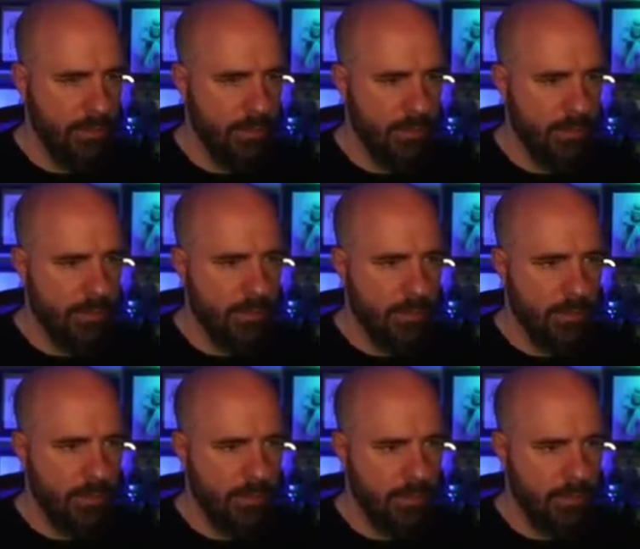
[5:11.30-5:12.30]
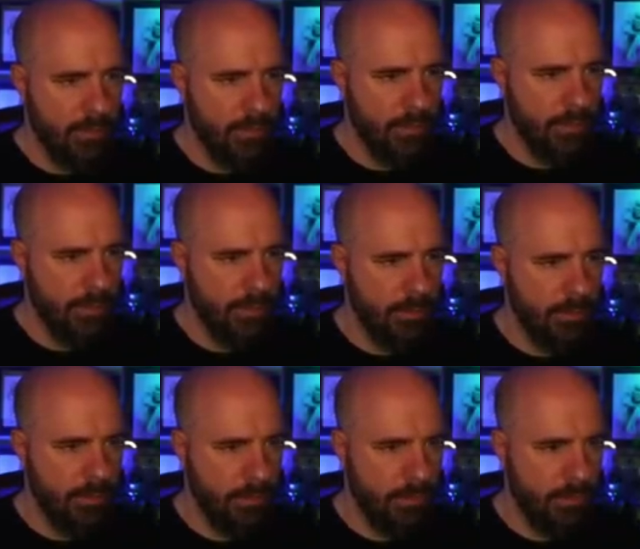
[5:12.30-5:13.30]

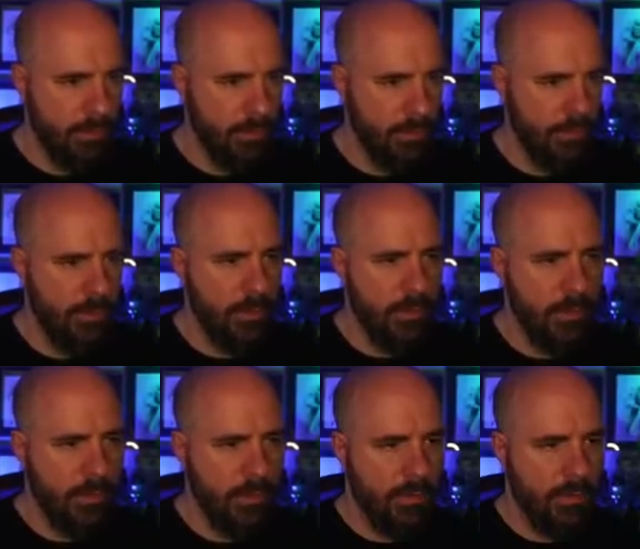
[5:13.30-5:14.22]
(no one is talking)